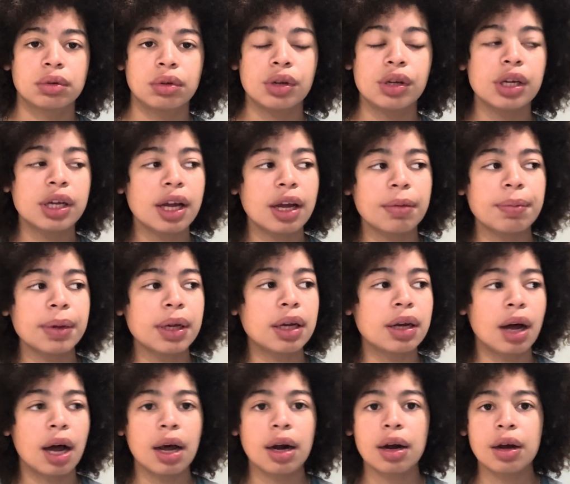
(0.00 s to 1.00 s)
You can't be
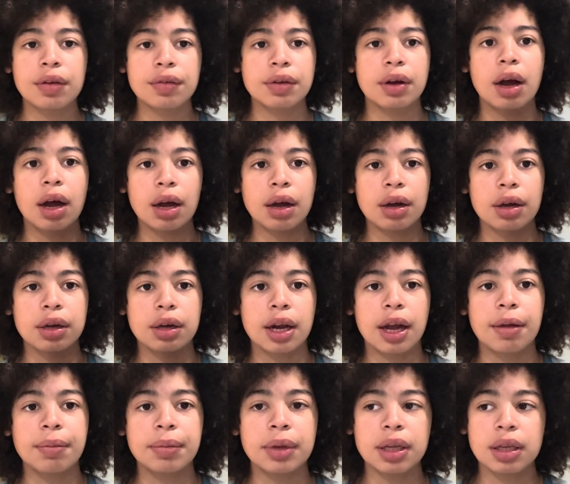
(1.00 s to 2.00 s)
caught off guard.
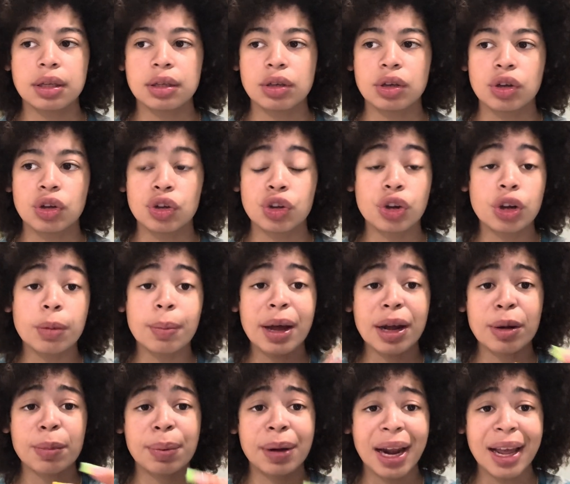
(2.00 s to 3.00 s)
I mean, you're a
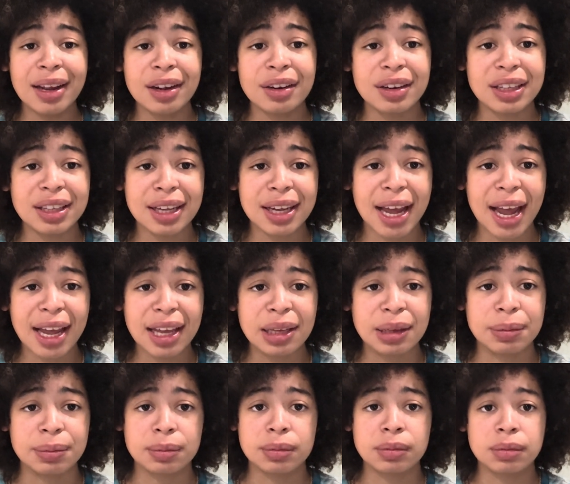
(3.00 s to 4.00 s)
better player in the
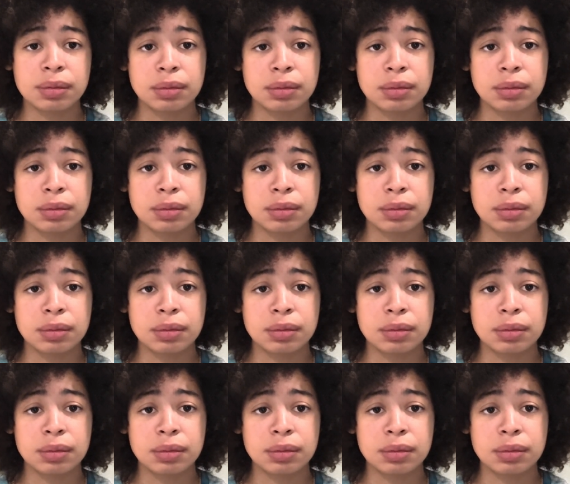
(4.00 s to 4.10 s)
game.